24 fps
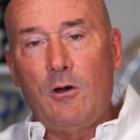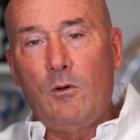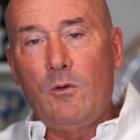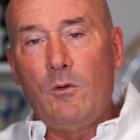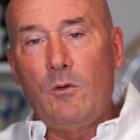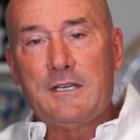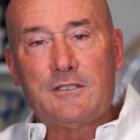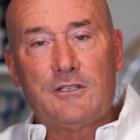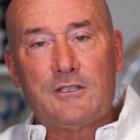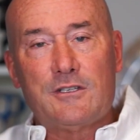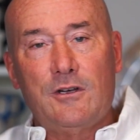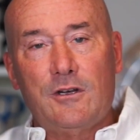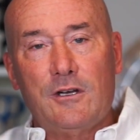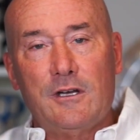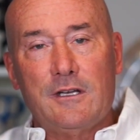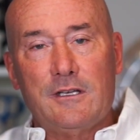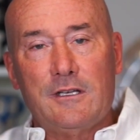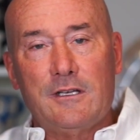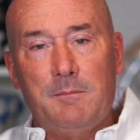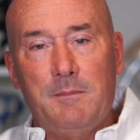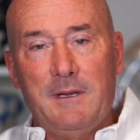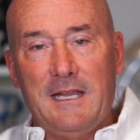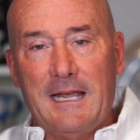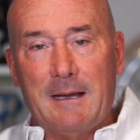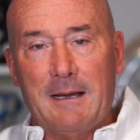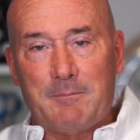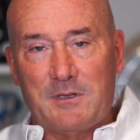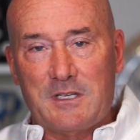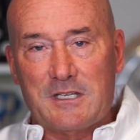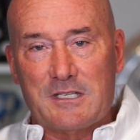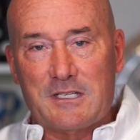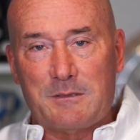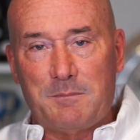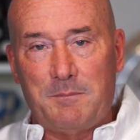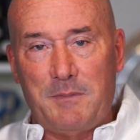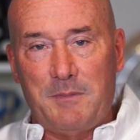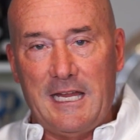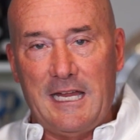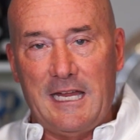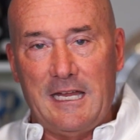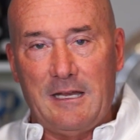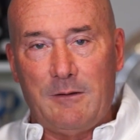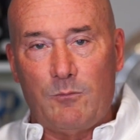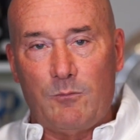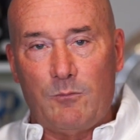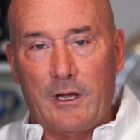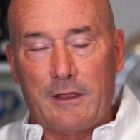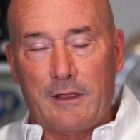always good to be up to
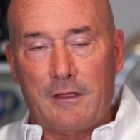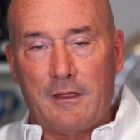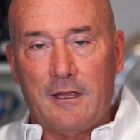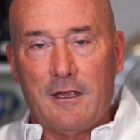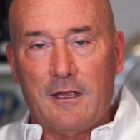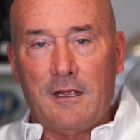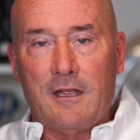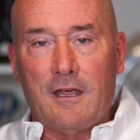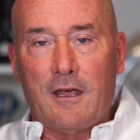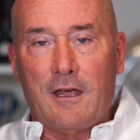speed with